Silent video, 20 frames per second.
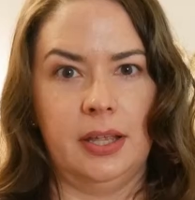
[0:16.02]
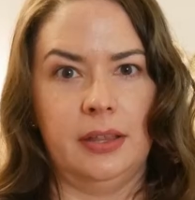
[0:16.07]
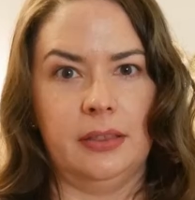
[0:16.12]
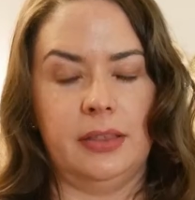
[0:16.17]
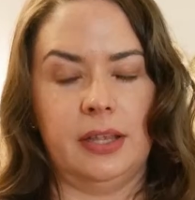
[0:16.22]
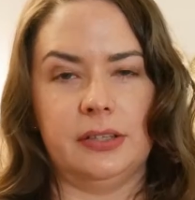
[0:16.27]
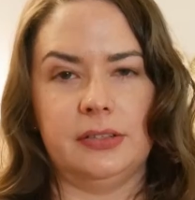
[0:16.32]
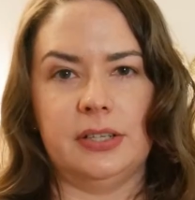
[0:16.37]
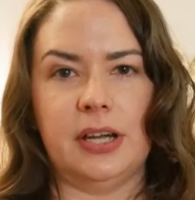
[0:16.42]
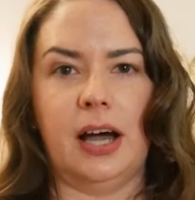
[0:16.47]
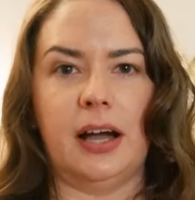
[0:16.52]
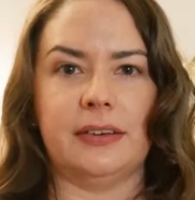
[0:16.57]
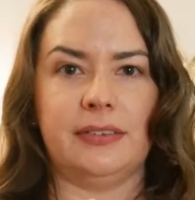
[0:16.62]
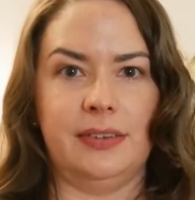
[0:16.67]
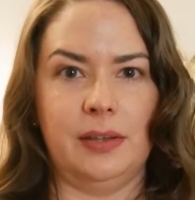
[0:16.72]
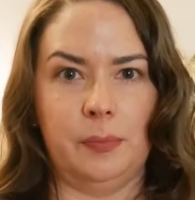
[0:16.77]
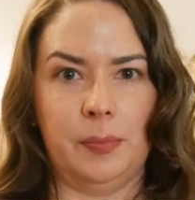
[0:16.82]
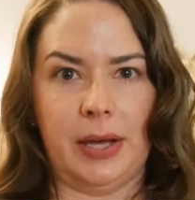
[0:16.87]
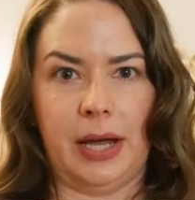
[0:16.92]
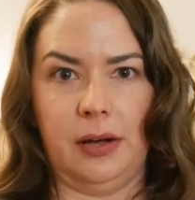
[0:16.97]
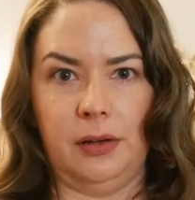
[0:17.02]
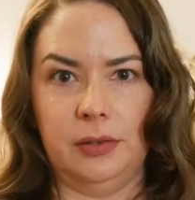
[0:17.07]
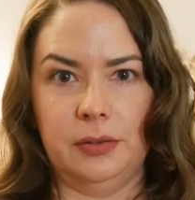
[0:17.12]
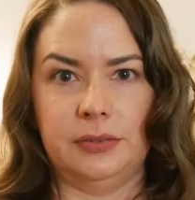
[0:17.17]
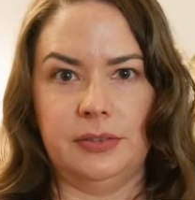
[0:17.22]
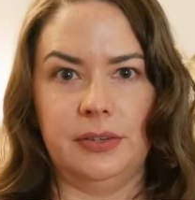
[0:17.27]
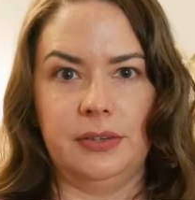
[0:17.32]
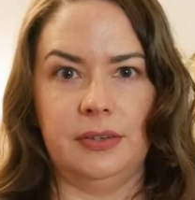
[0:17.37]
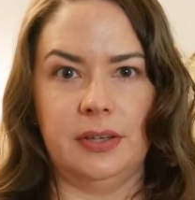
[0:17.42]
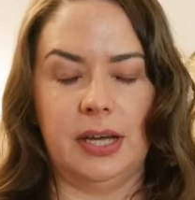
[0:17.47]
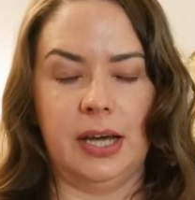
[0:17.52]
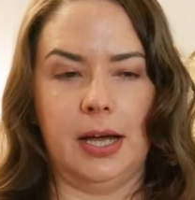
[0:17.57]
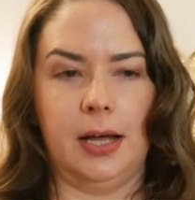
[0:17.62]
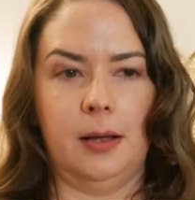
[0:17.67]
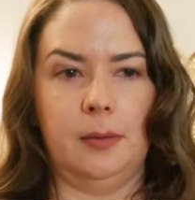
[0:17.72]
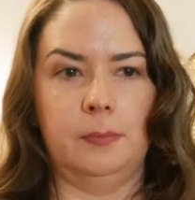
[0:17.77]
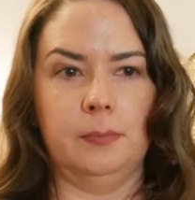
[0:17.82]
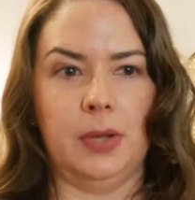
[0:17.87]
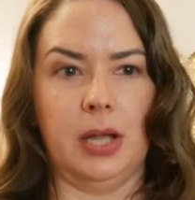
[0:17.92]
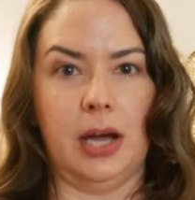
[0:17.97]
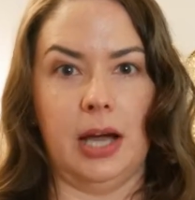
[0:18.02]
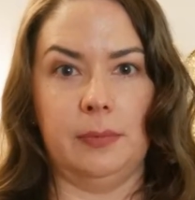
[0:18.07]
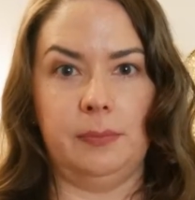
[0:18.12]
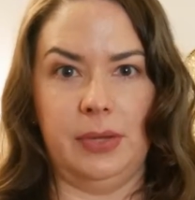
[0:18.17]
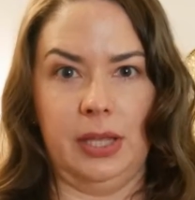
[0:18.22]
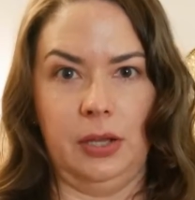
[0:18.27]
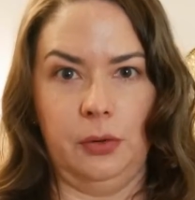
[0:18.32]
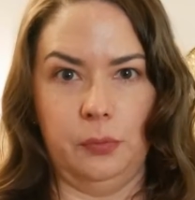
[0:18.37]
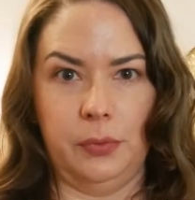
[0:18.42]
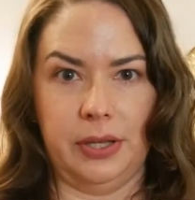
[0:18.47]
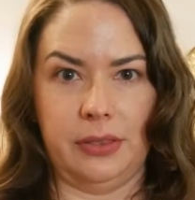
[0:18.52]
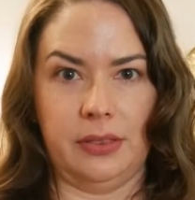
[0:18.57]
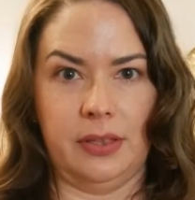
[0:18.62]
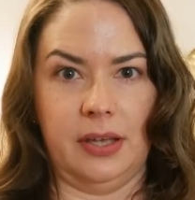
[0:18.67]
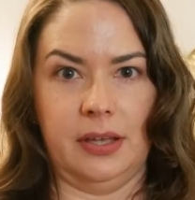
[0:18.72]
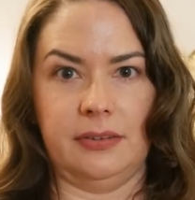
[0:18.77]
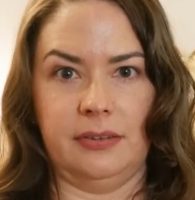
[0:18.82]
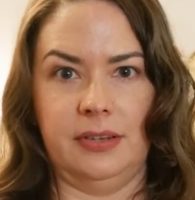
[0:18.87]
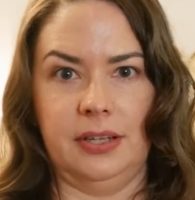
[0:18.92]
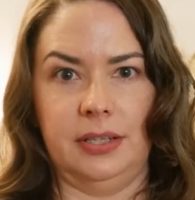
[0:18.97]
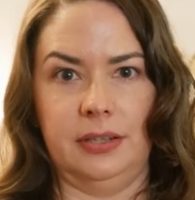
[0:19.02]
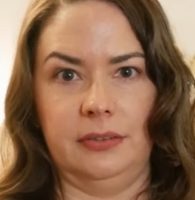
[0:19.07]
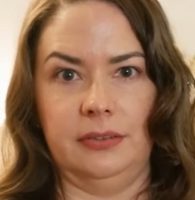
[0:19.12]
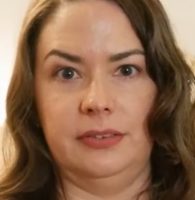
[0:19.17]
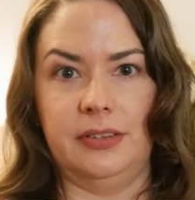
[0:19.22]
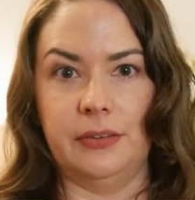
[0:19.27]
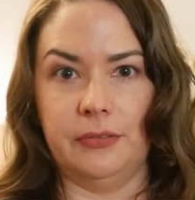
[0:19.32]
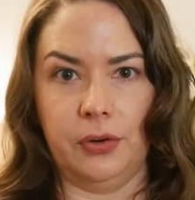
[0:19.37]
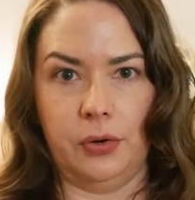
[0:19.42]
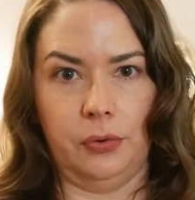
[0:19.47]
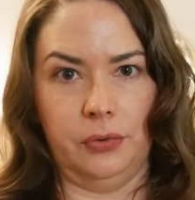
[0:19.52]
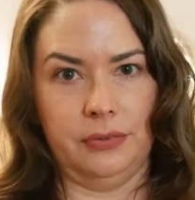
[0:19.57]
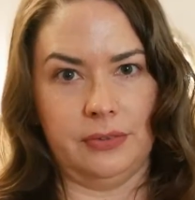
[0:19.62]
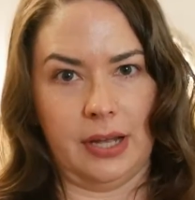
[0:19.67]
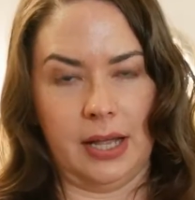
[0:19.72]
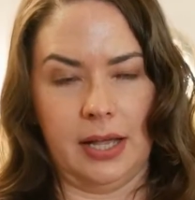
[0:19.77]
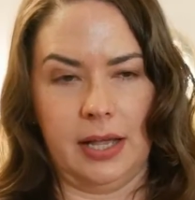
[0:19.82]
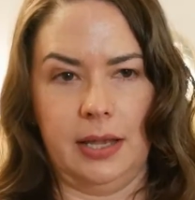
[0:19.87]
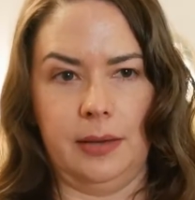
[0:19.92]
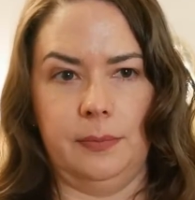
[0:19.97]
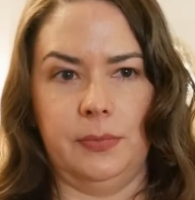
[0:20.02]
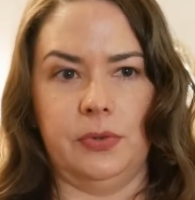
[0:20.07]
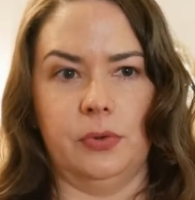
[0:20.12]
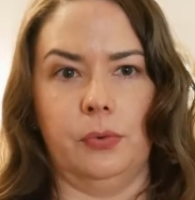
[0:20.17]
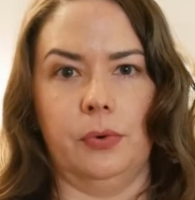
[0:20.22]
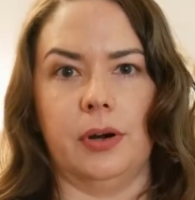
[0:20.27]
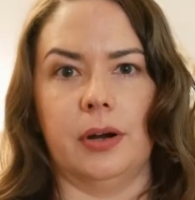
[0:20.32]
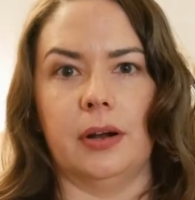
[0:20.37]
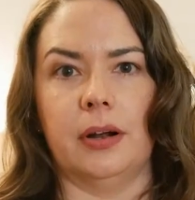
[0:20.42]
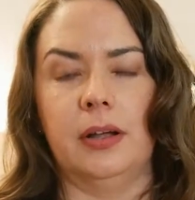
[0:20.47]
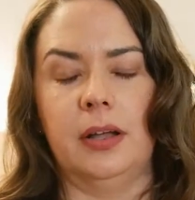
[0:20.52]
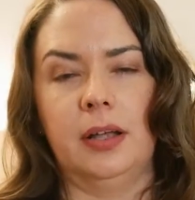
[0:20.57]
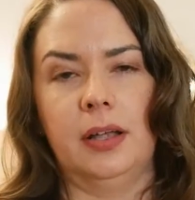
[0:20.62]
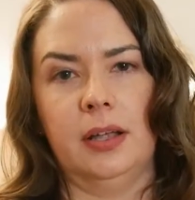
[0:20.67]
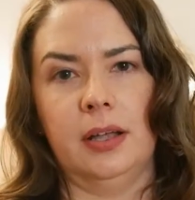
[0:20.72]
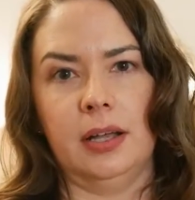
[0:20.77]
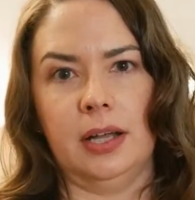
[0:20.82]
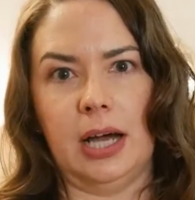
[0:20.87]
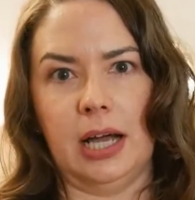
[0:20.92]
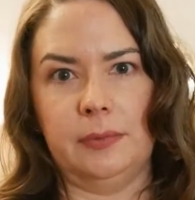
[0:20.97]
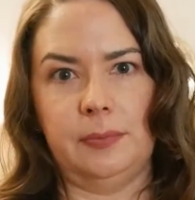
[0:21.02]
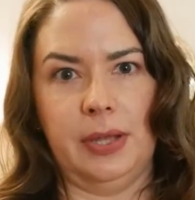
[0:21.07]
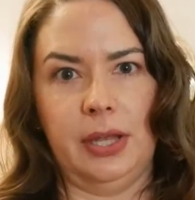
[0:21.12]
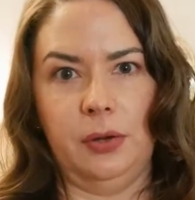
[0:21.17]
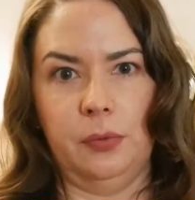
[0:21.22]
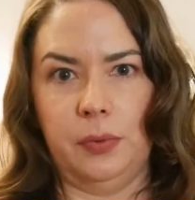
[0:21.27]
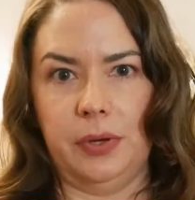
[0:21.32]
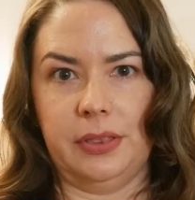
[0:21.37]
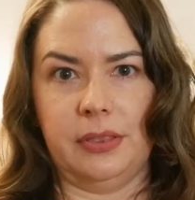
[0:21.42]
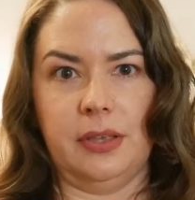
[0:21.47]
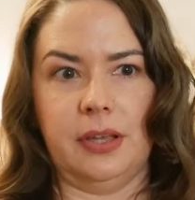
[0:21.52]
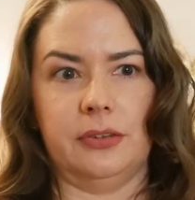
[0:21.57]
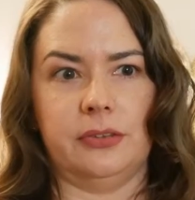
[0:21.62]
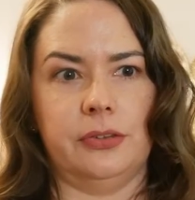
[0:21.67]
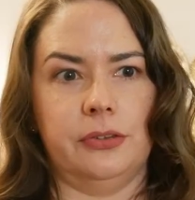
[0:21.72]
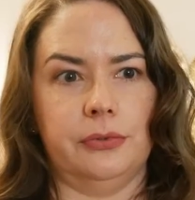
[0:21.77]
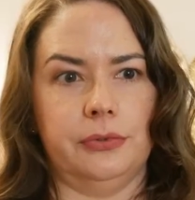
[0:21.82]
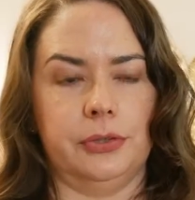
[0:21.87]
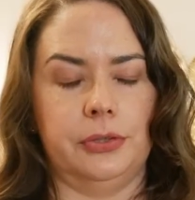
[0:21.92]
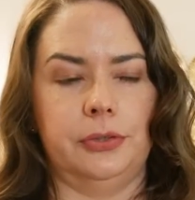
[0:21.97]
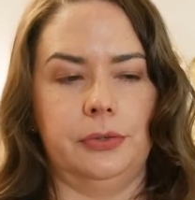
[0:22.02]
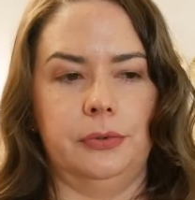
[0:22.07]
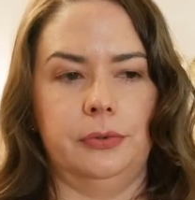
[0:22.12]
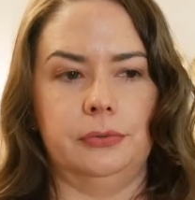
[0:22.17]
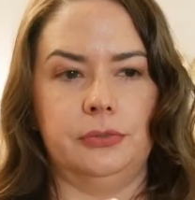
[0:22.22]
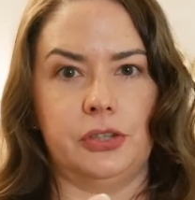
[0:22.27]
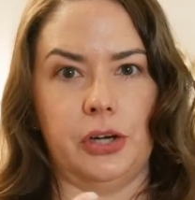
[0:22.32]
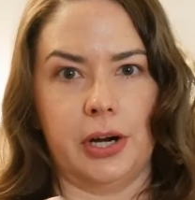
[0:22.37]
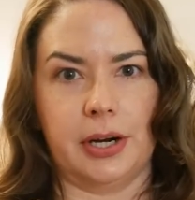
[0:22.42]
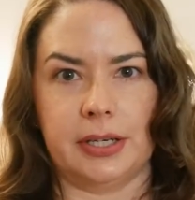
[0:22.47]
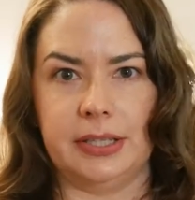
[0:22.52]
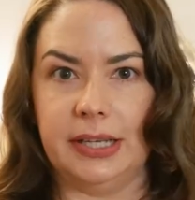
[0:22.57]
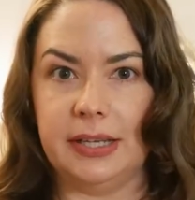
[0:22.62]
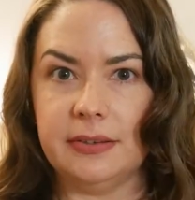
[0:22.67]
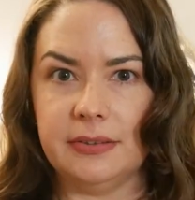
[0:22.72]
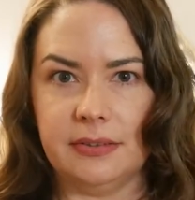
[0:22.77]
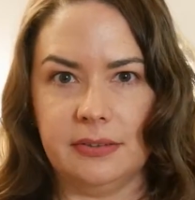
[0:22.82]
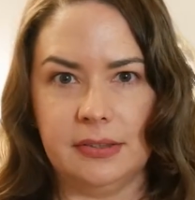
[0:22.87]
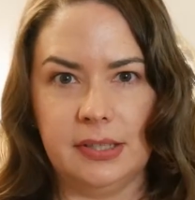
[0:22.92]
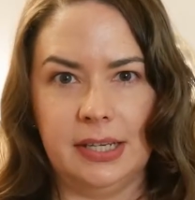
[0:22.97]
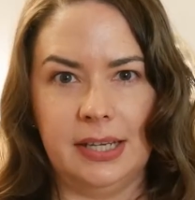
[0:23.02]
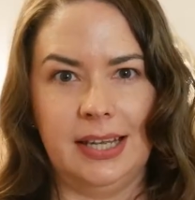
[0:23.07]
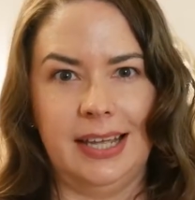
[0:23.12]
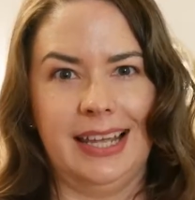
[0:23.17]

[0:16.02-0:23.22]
that talks about God being with us in difficult times or God being with us through darkness.